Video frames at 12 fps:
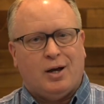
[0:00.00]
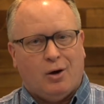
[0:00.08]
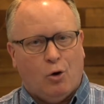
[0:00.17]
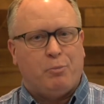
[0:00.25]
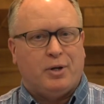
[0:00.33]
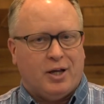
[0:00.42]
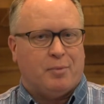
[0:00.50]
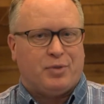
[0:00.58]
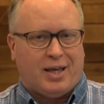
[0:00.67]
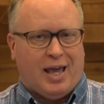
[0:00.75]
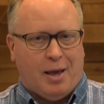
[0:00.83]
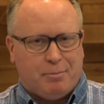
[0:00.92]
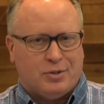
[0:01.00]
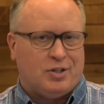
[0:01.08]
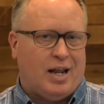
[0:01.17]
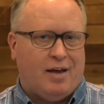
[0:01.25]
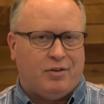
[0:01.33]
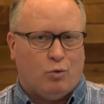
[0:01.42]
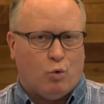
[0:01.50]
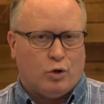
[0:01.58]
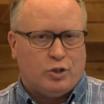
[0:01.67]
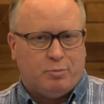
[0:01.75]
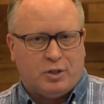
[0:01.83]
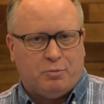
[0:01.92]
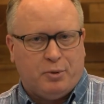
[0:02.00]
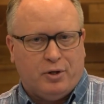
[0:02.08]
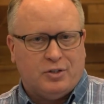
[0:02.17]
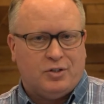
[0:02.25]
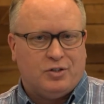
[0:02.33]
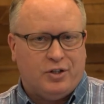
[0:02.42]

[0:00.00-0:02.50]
opening up the campus and having worship experiences